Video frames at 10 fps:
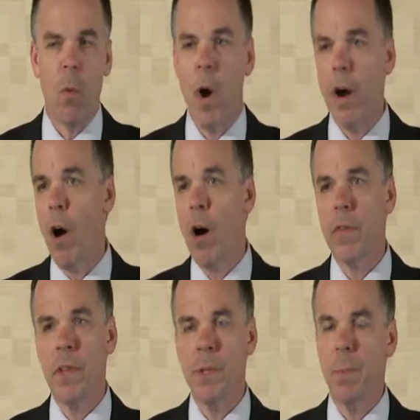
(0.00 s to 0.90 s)
where
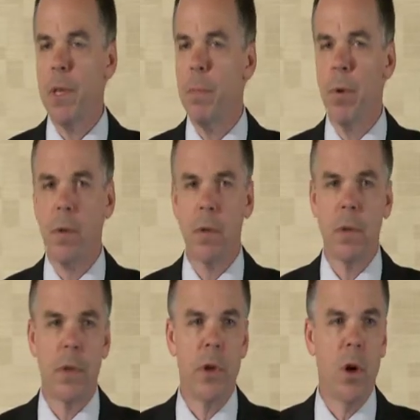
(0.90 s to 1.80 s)
are these
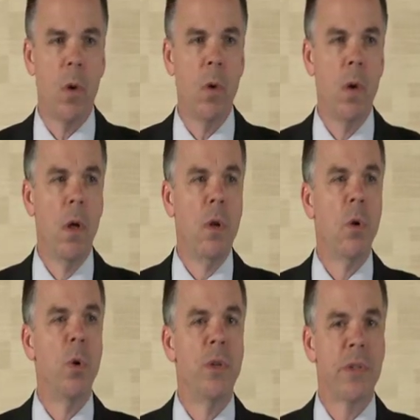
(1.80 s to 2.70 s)
people?
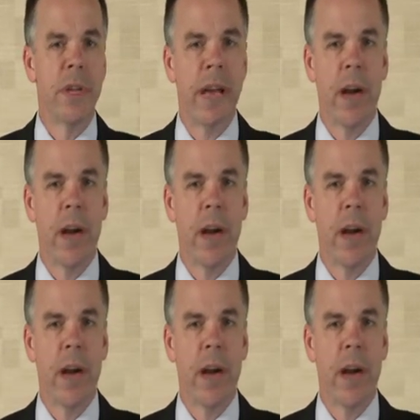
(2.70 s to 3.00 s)
Who is the